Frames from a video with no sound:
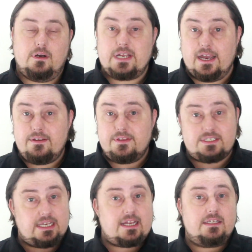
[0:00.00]
Okay, the
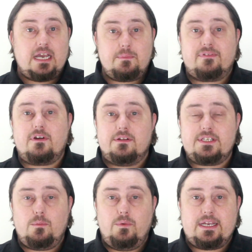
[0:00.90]
second type of
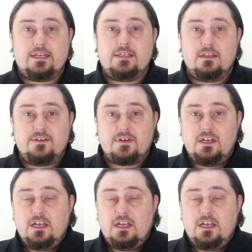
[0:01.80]
content we can deliver